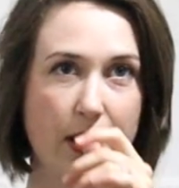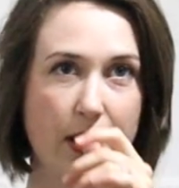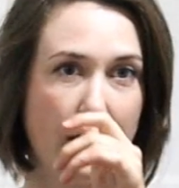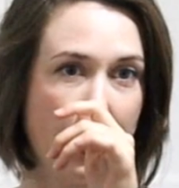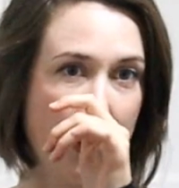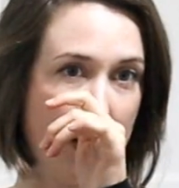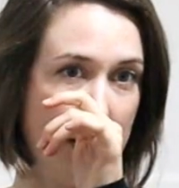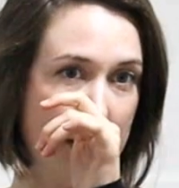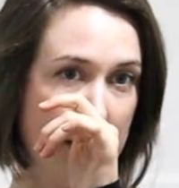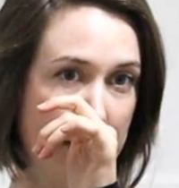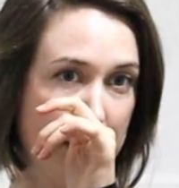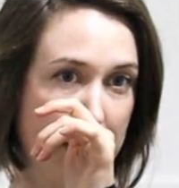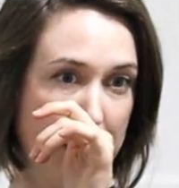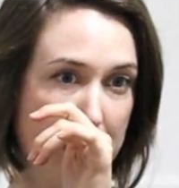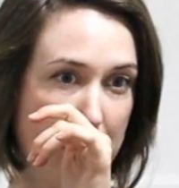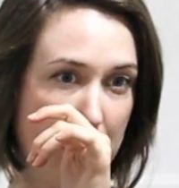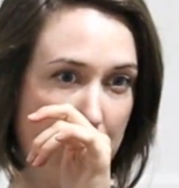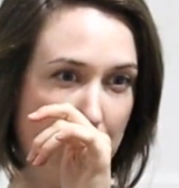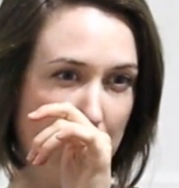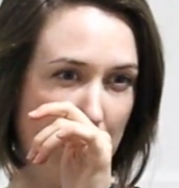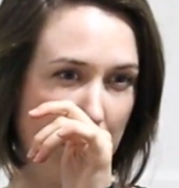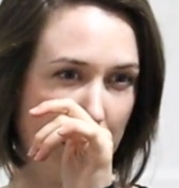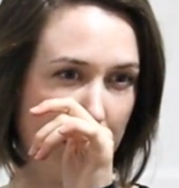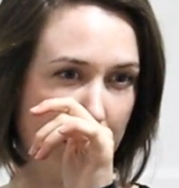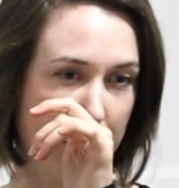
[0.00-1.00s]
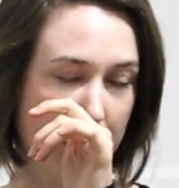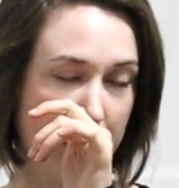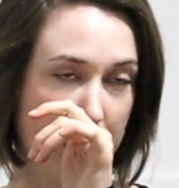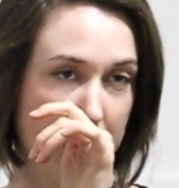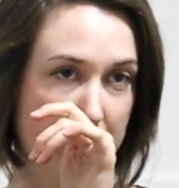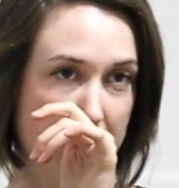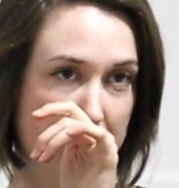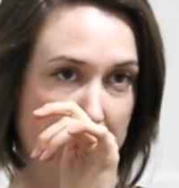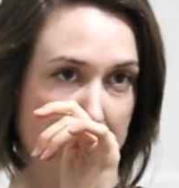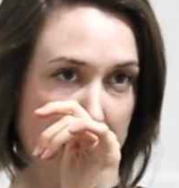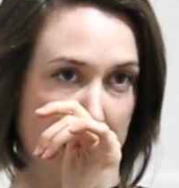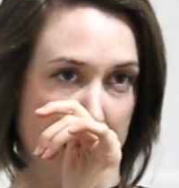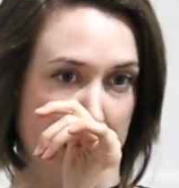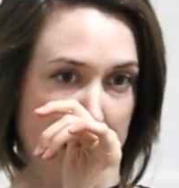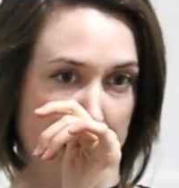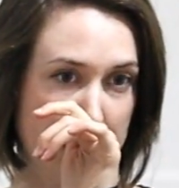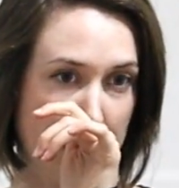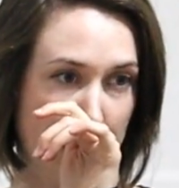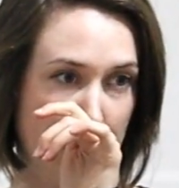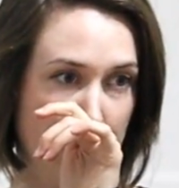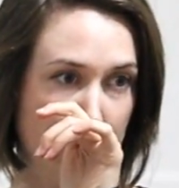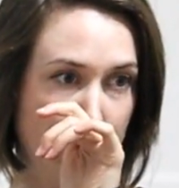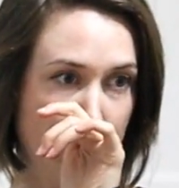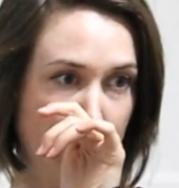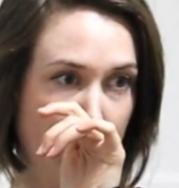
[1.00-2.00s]
in the American
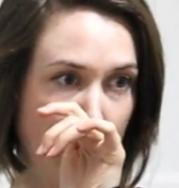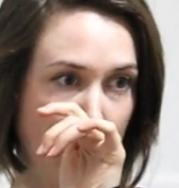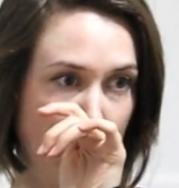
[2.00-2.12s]
system